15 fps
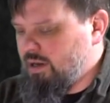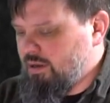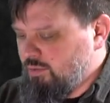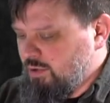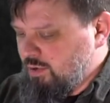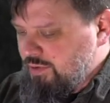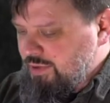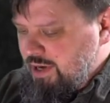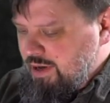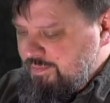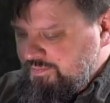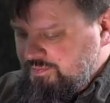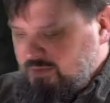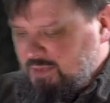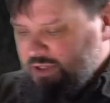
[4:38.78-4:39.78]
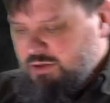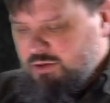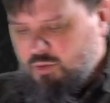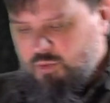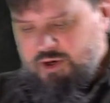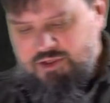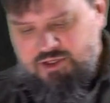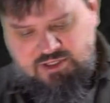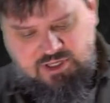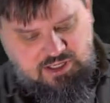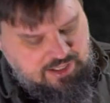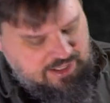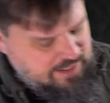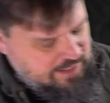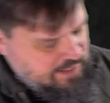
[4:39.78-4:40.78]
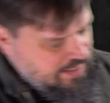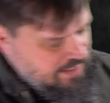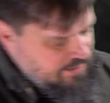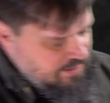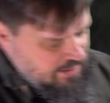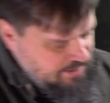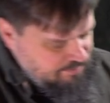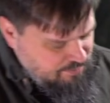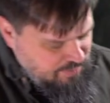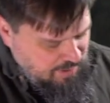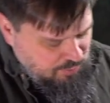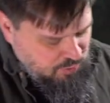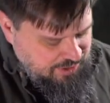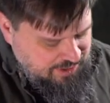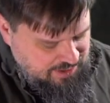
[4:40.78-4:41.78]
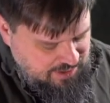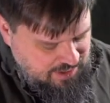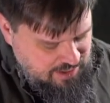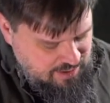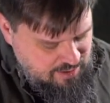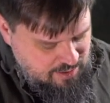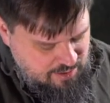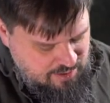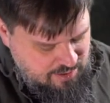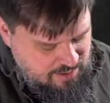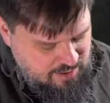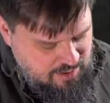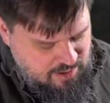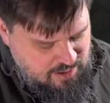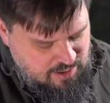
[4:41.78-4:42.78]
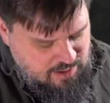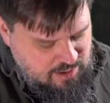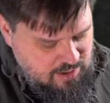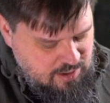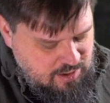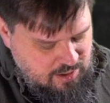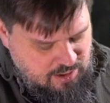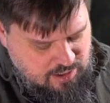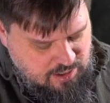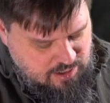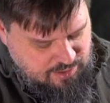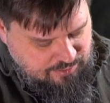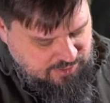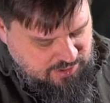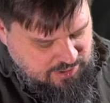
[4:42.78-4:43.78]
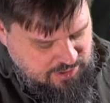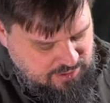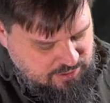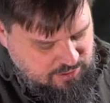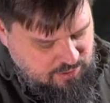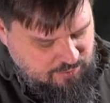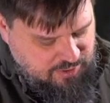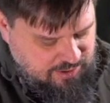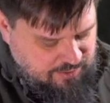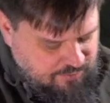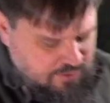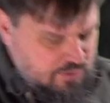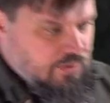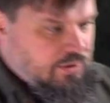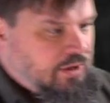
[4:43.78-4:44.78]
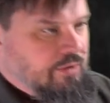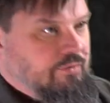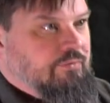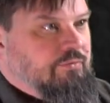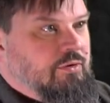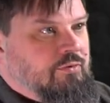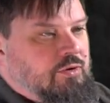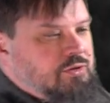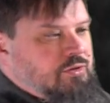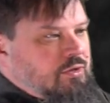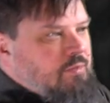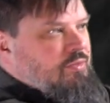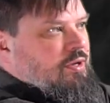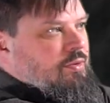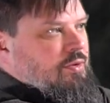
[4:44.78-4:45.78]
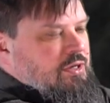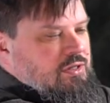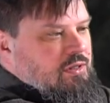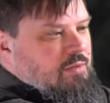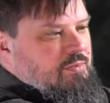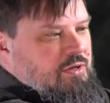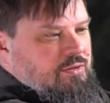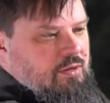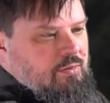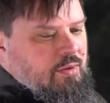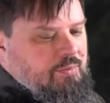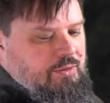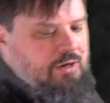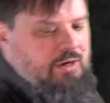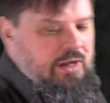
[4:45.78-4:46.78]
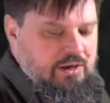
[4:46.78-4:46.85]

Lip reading: I can work with that. It's a little weird that it's kind of like it bubbled in here on the Ricasso, but if you're doing a reverse grip thing where you slip your thumb up there, it